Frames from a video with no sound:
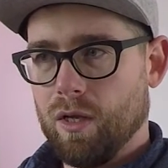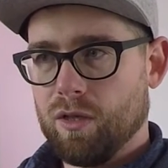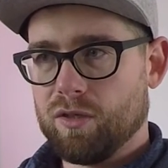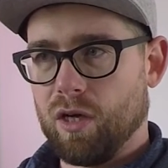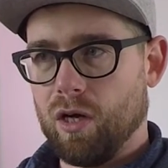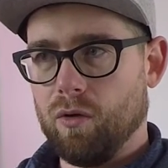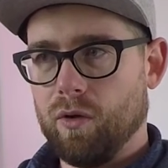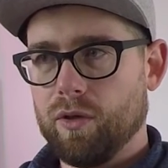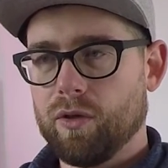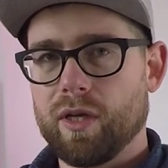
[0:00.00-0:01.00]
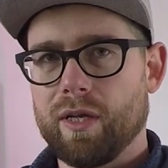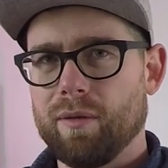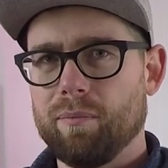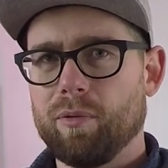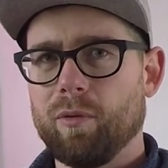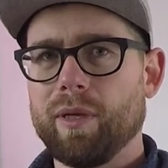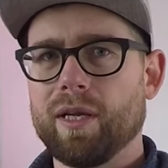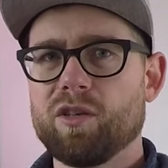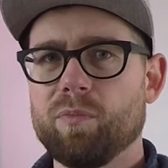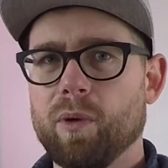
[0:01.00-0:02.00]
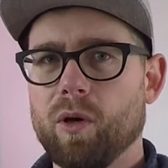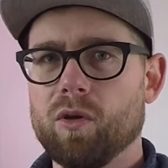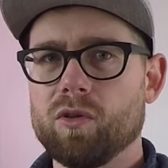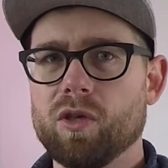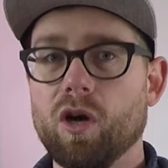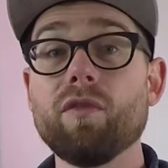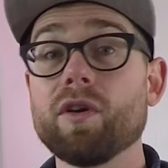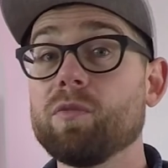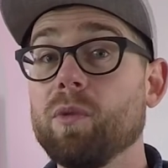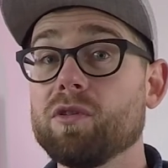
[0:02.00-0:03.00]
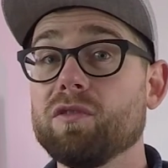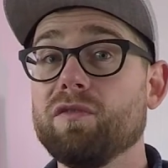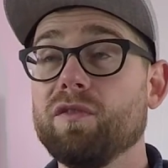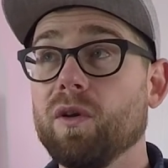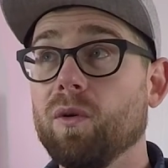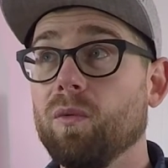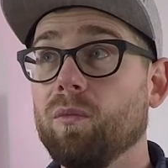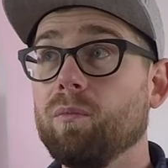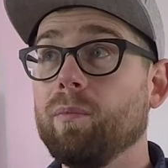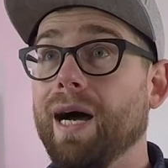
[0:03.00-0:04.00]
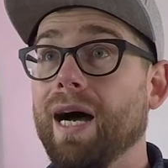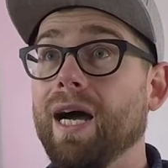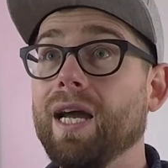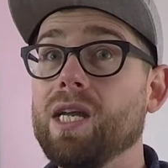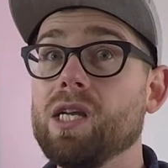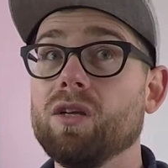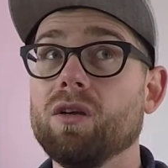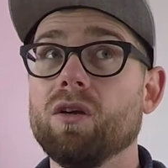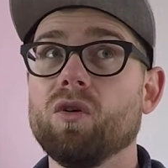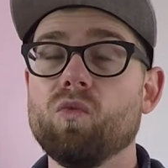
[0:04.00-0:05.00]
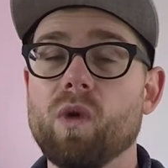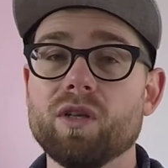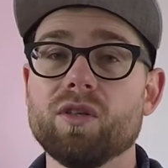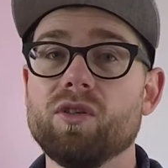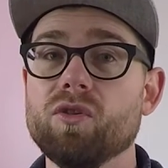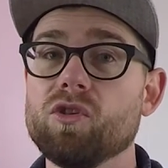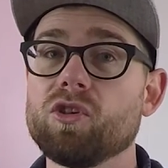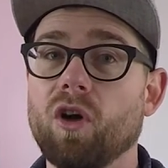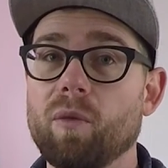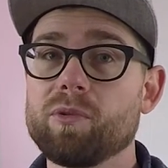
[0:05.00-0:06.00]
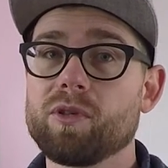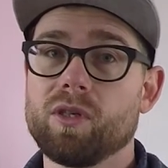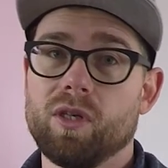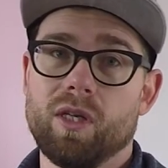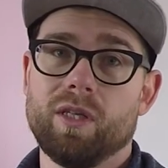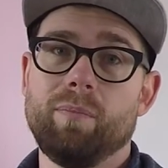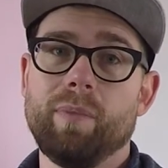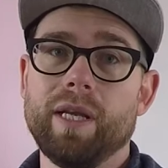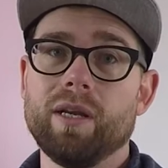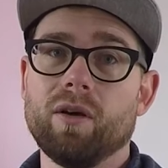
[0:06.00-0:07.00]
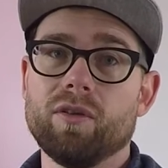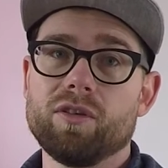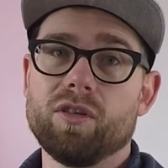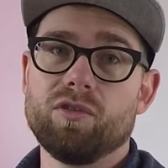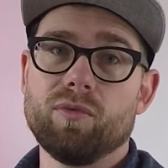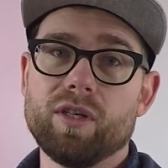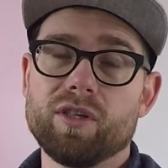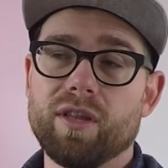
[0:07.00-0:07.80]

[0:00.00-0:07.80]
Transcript: So you can probably overexpose the film by 1 to 2 stops, depending on the situation.